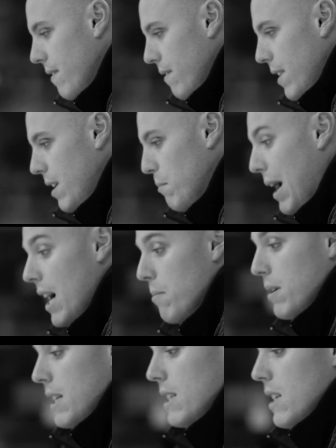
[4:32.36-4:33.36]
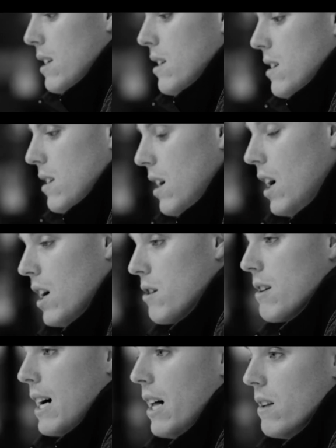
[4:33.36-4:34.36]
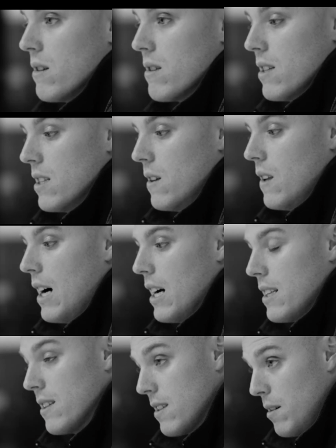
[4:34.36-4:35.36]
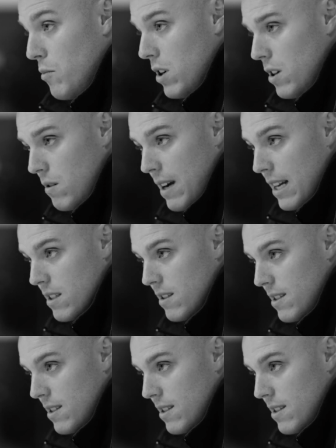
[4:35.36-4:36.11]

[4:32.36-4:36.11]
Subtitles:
In my opinion, $100 is a lot to someone who has